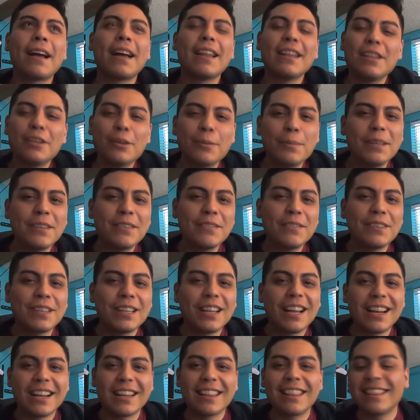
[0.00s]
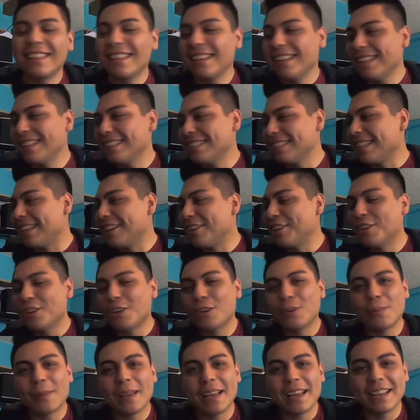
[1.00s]
a little bit of a lot of things. I don't
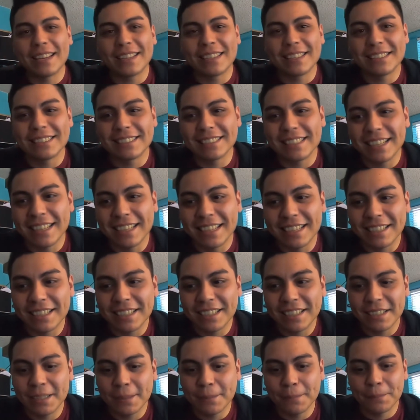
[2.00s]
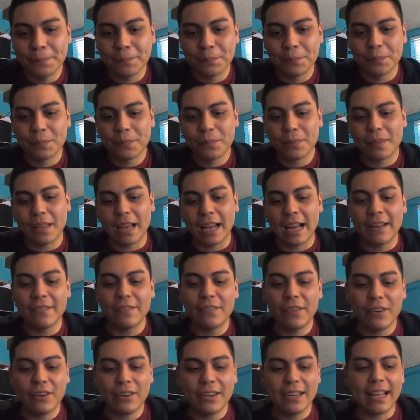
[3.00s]
know, man, because like
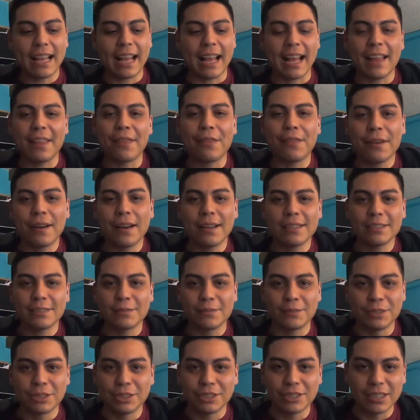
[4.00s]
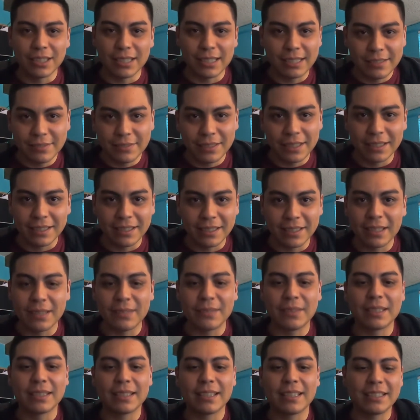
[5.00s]
I've already had thoughts of just leaving
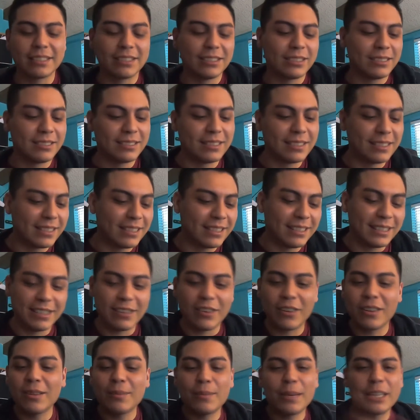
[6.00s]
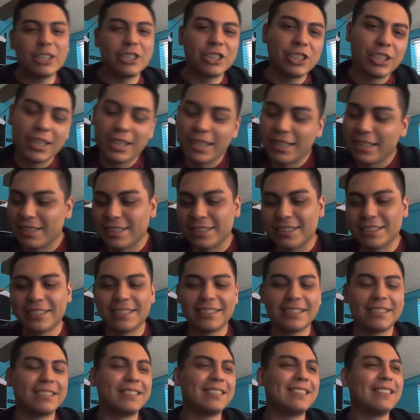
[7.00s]
gloving, like just deleting all of my shit and
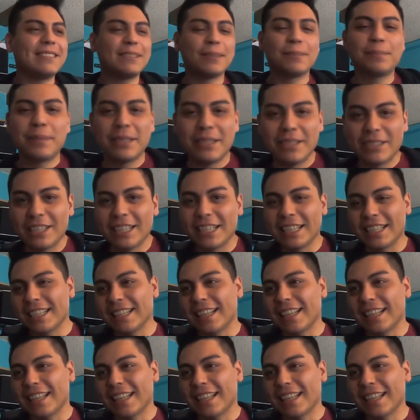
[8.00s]
just disappearing.